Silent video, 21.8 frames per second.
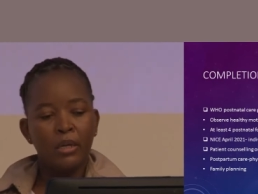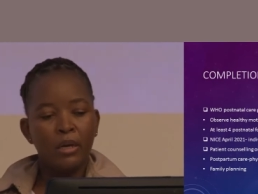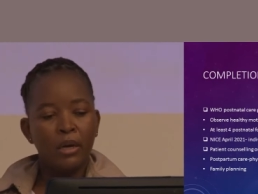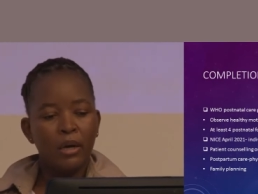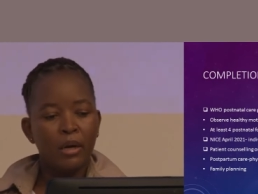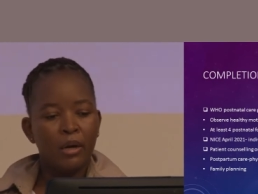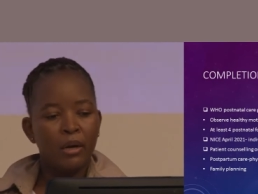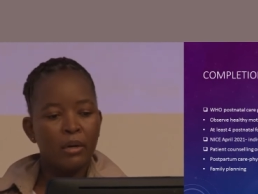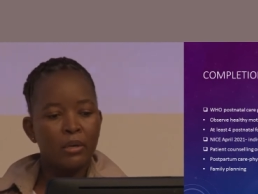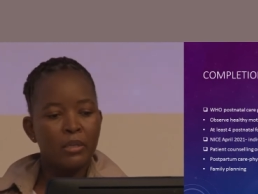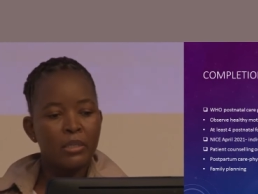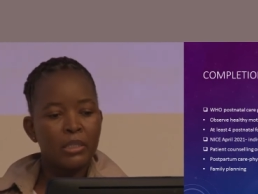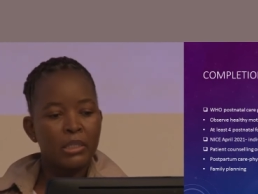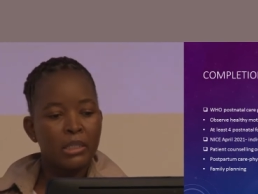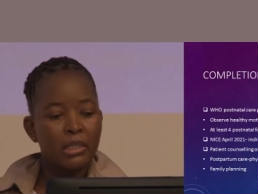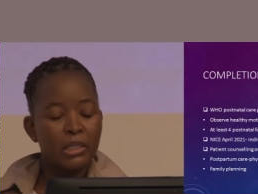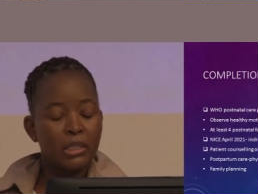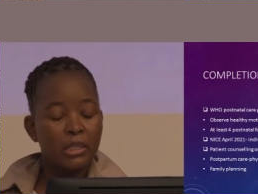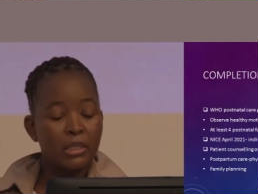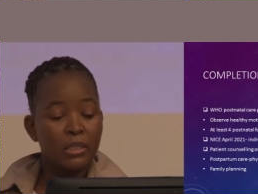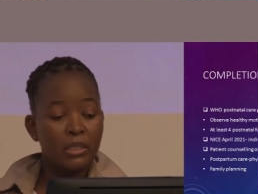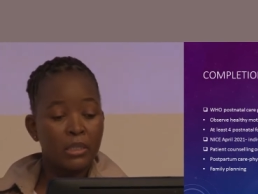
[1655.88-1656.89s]
uh,
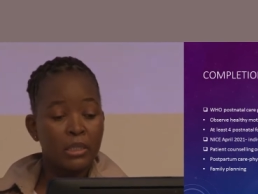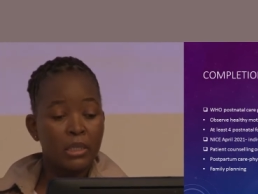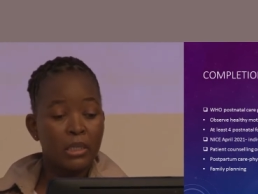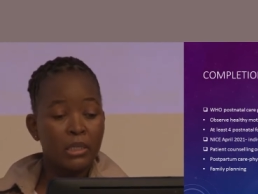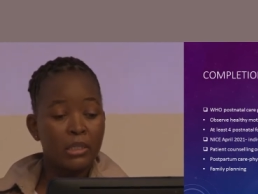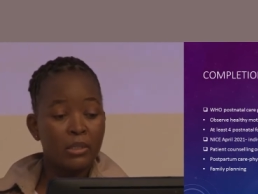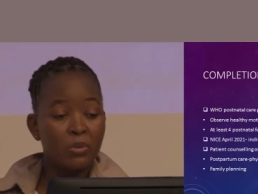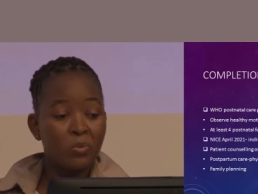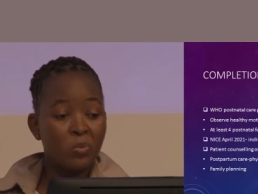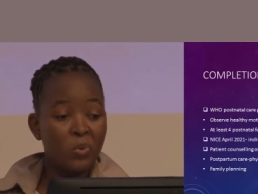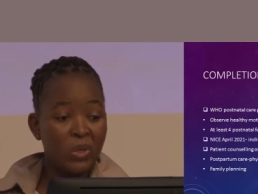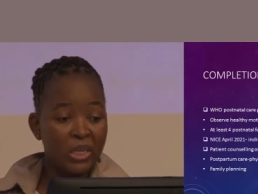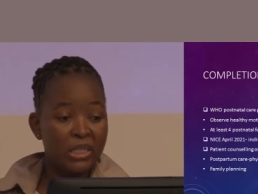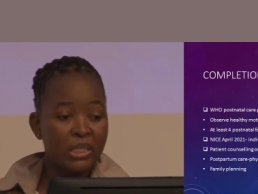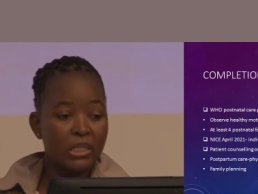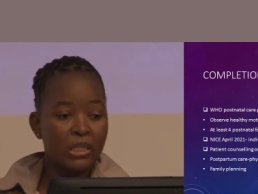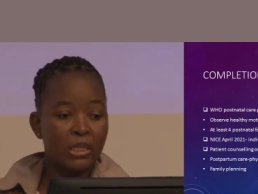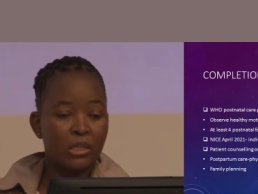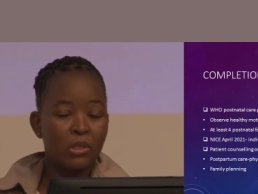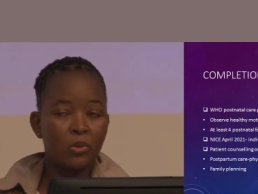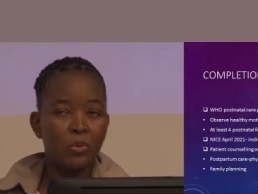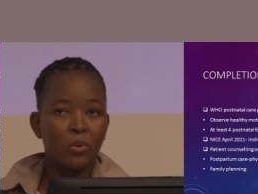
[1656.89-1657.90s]
six weeks.
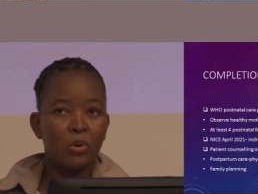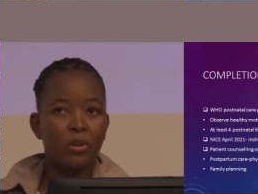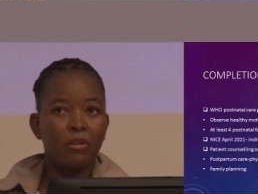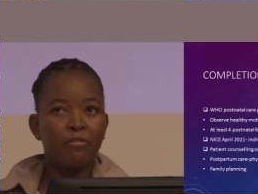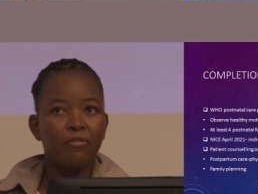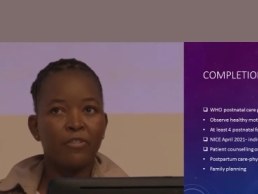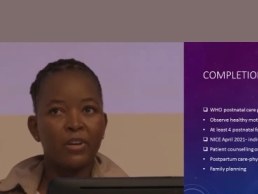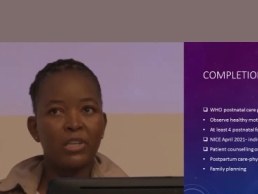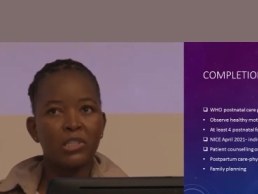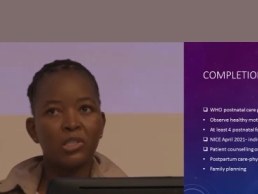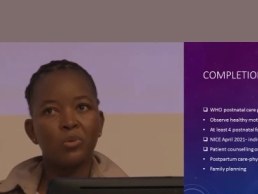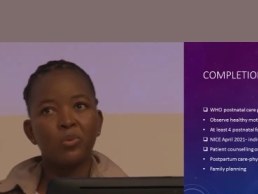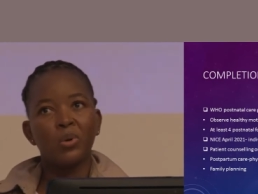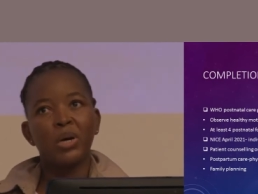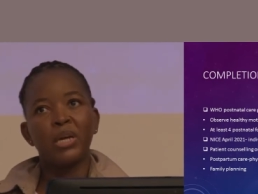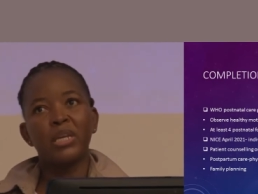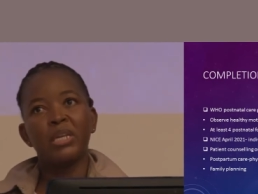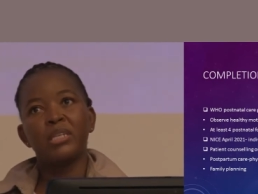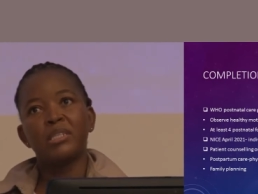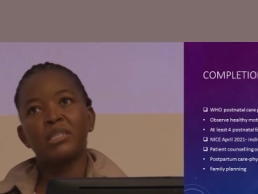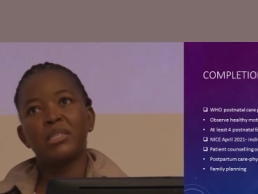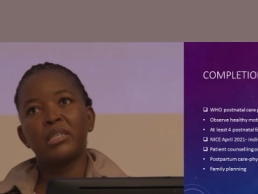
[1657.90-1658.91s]
So the first
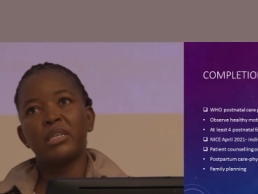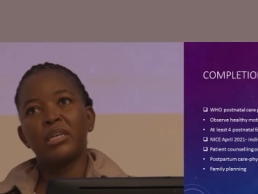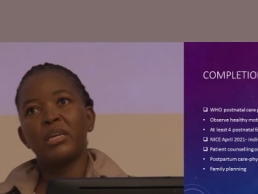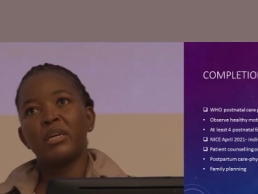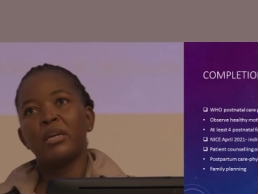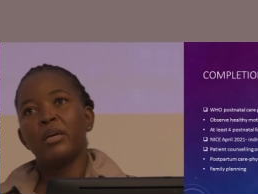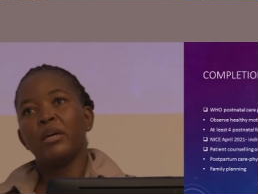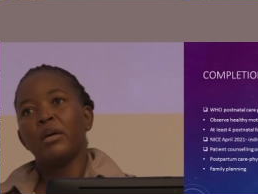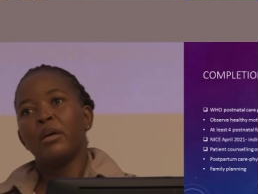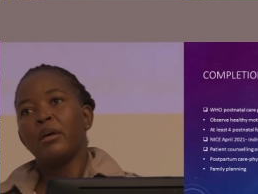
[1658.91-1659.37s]
one is the,